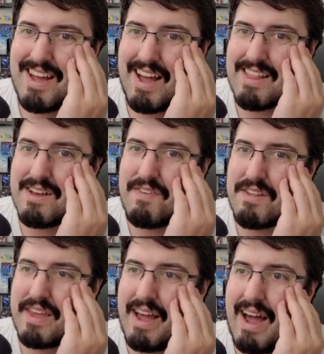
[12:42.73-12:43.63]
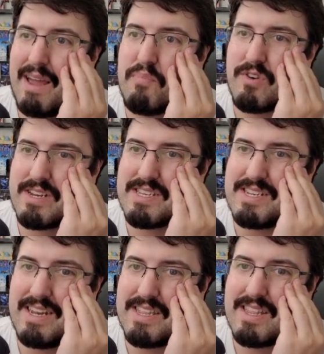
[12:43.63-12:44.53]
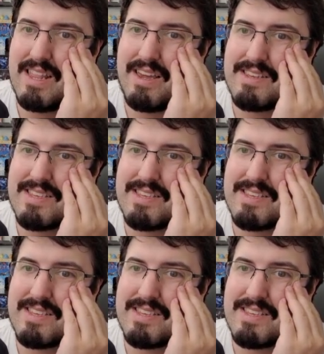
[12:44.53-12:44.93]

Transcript: I love how they hyper-extended the legs.